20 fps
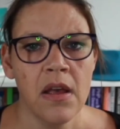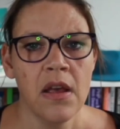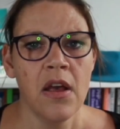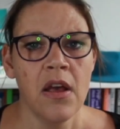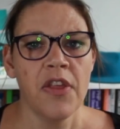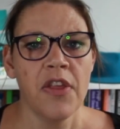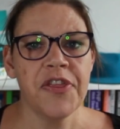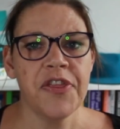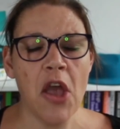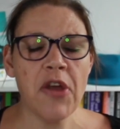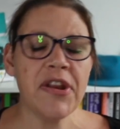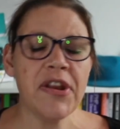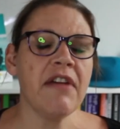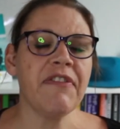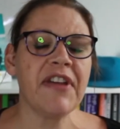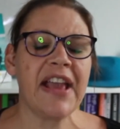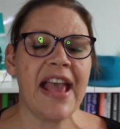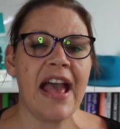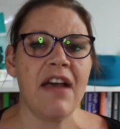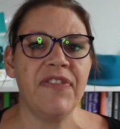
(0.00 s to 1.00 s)
The only other
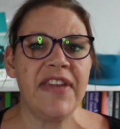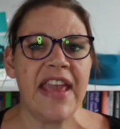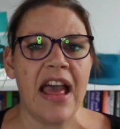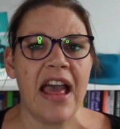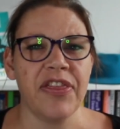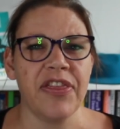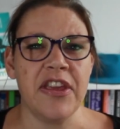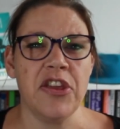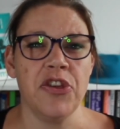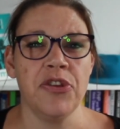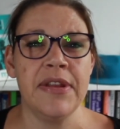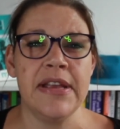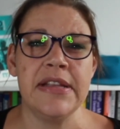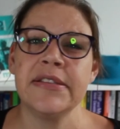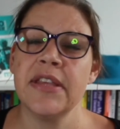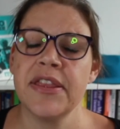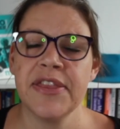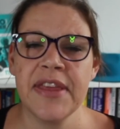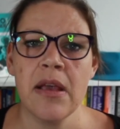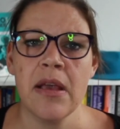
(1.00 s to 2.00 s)
caveat that you need
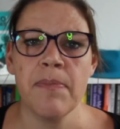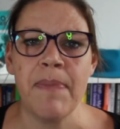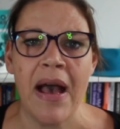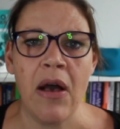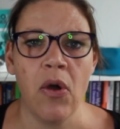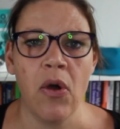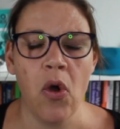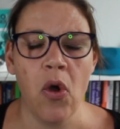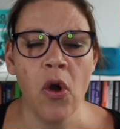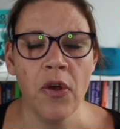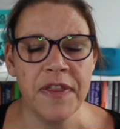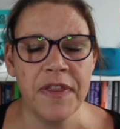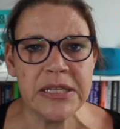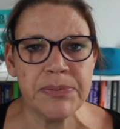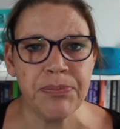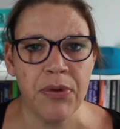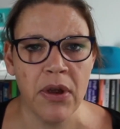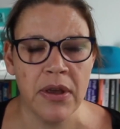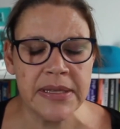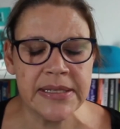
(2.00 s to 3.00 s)
to think about on this
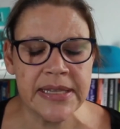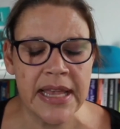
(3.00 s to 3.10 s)
process